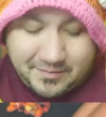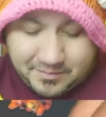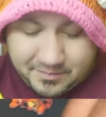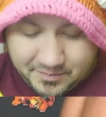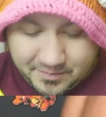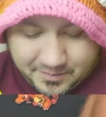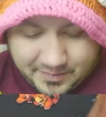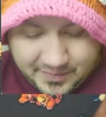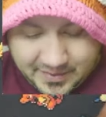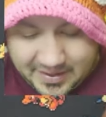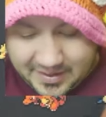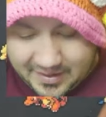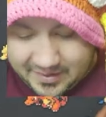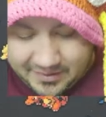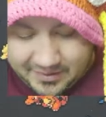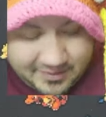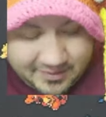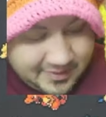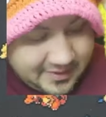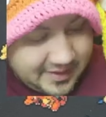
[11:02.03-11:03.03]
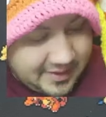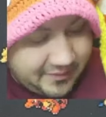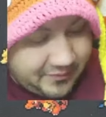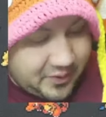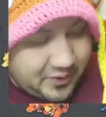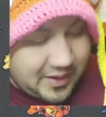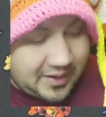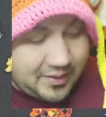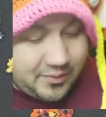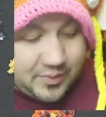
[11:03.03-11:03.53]
Man, if you
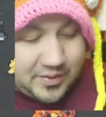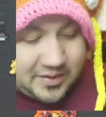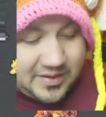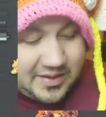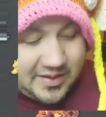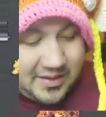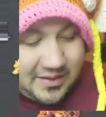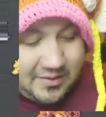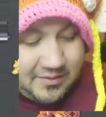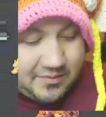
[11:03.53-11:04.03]
guys want to see